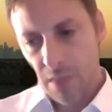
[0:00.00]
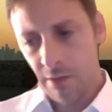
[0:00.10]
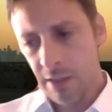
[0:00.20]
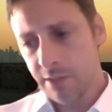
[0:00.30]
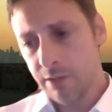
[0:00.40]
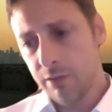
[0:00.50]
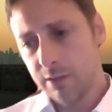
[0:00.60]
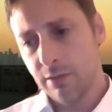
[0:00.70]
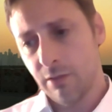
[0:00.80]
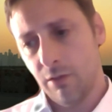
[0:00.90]
there's
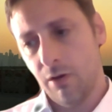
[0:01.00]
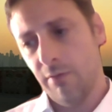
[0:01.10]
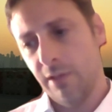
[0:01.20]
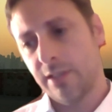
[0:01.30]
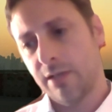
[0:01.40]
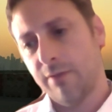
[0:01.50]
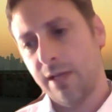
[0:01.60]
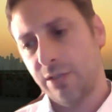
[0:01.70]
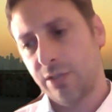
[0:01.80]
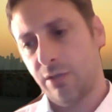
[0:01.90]
also always a
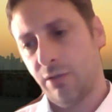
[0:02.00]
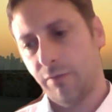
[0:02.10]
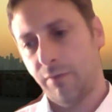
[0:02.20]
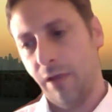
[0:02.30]
question of